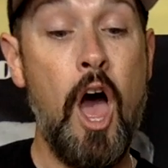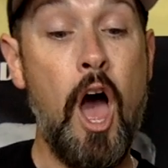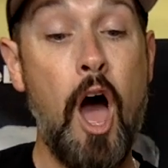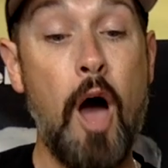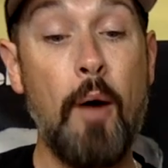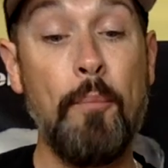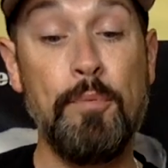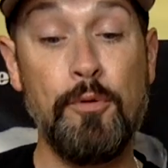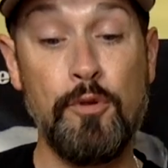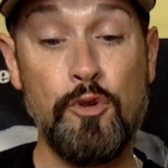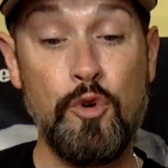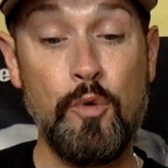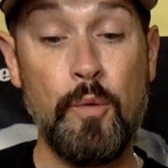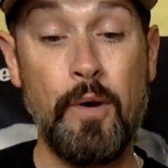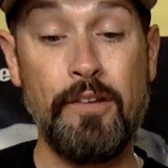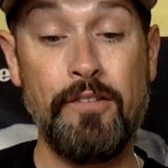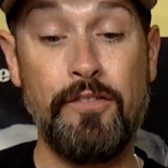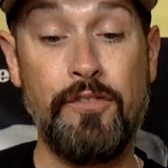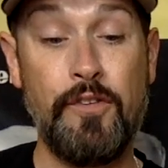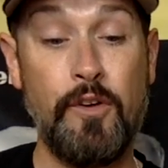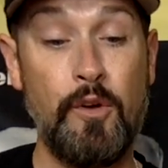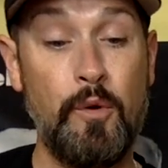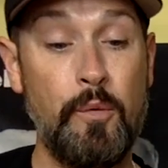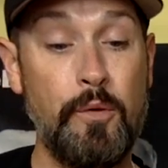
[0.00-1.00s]
A blue one
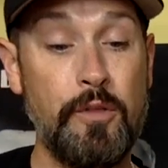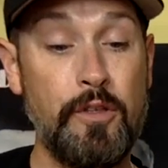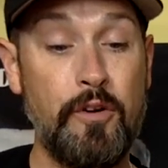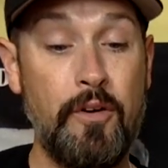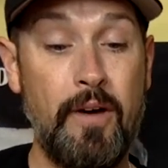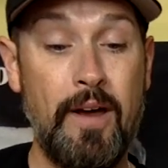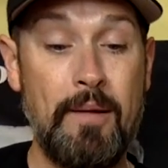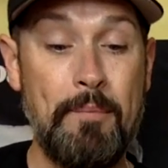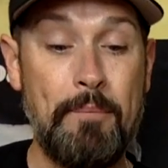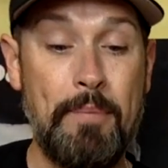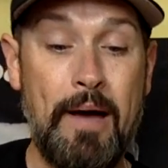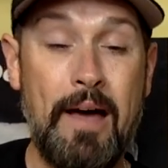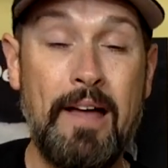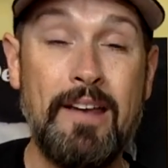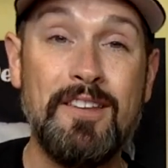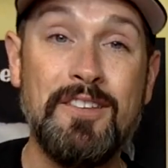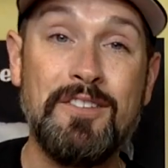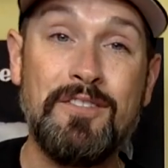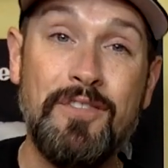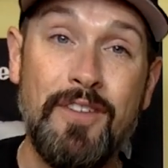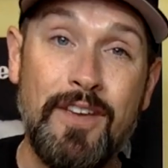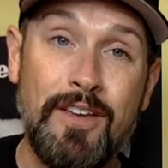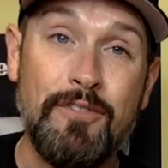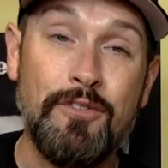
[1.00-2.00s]
filled with Grandpa and
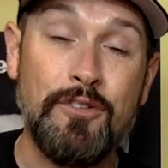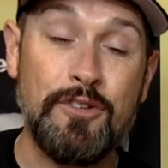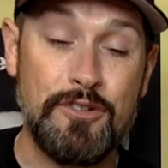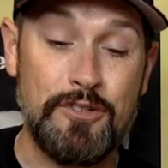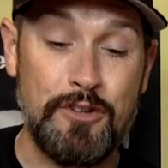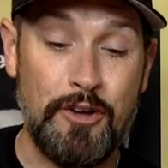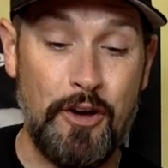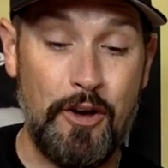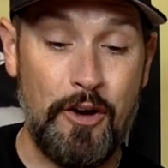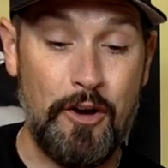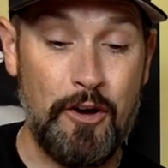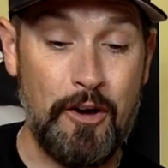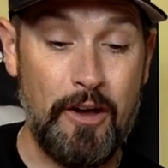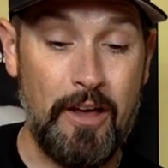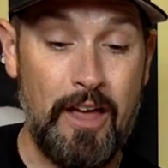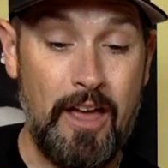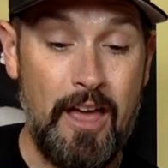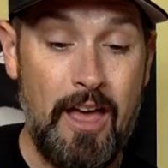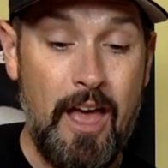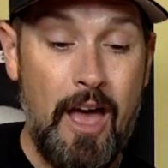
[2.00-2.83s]
his favorite dog.